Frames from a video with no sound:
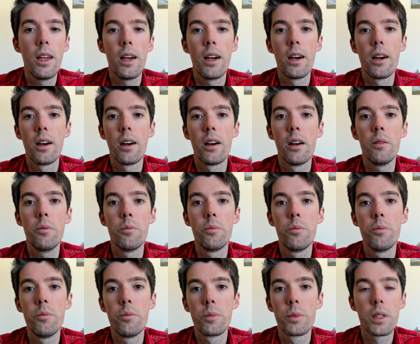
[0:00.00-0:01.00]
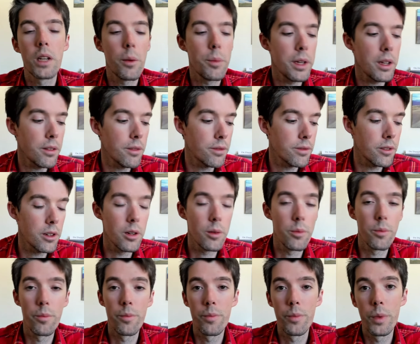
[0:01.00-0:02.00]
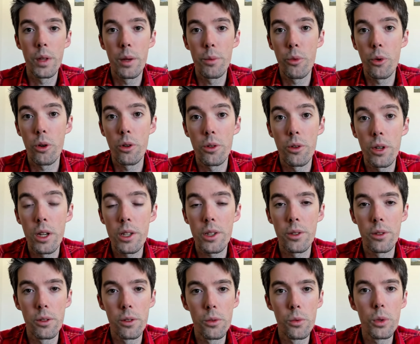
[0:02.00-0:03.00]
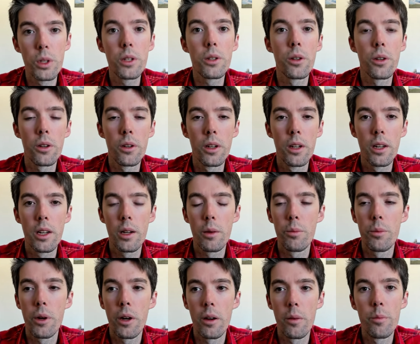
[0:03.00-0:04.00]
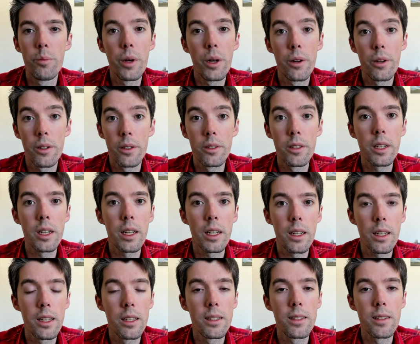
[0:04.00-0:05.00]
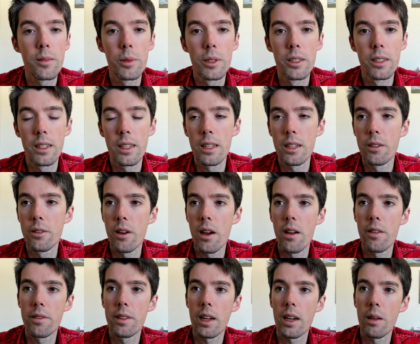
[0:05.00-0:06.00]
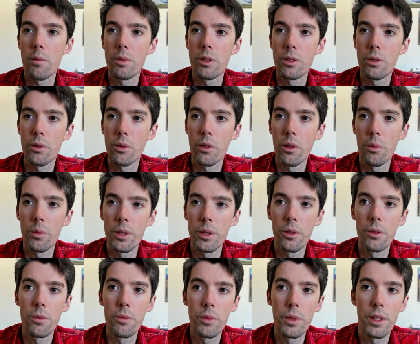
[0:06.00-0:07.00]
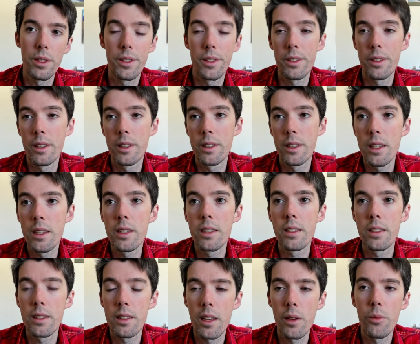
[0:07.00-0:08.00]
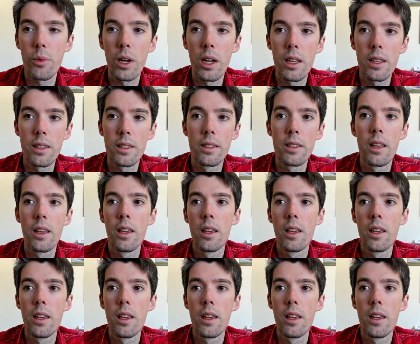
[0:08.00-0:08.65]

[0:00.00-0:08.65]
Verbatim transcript: uh, coming from the more traditional winter uh, baroclinic instability derived type storm. So this this is in some ways